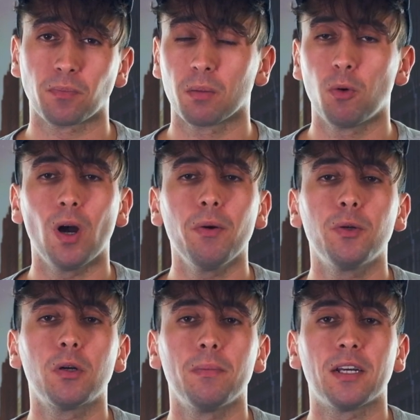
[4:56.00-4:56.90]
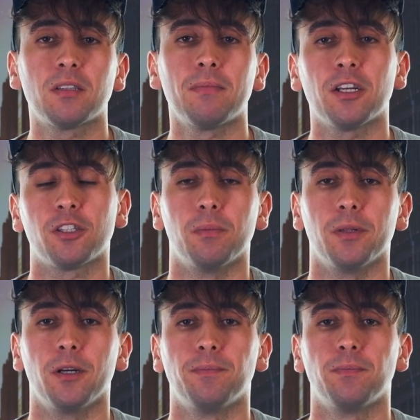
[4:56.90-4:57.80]
But why would we want to mix and match them
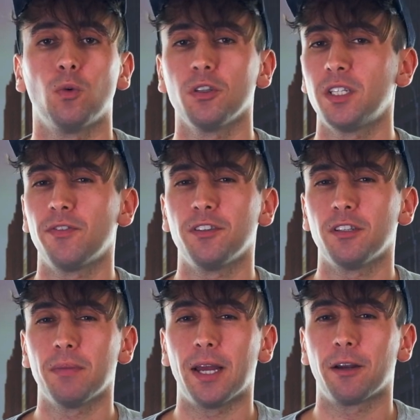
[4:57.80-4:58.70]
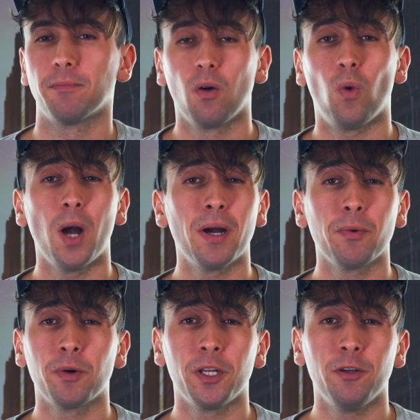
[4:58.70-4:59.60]
though? What difference does it make? Why might we
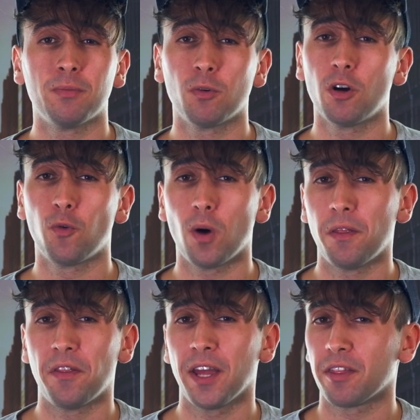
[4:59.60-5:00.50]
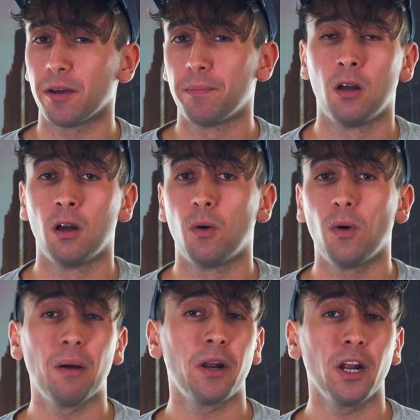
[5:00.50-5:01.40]
want to use more of one than the other?
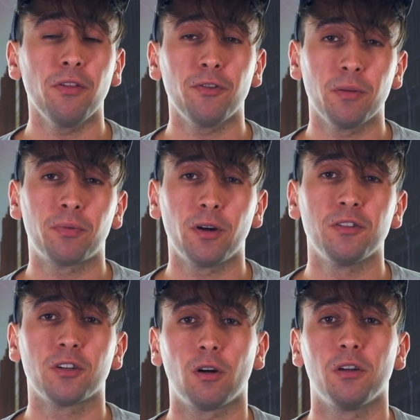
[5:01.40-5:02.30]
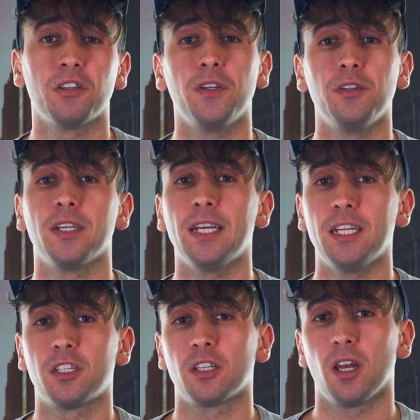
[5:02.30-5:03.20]
Well, I'm going to go through the pros and cons of using
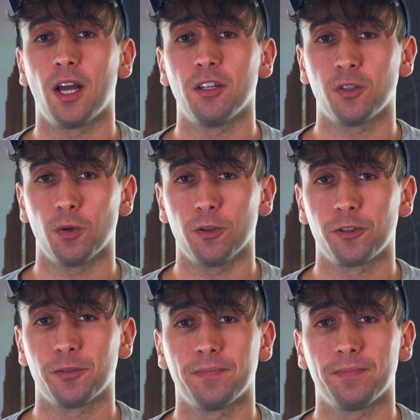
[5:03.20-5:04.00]
each light source.